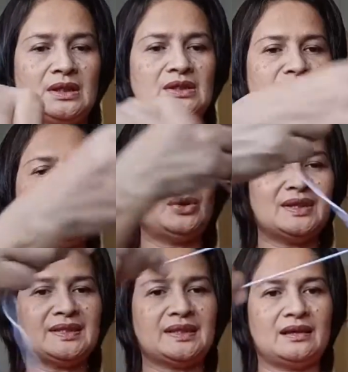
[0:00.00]
So I'm going to
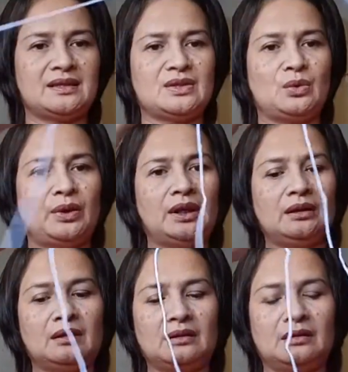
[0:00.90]
start sewing
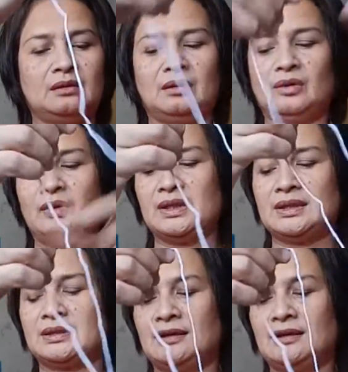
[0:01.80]
on this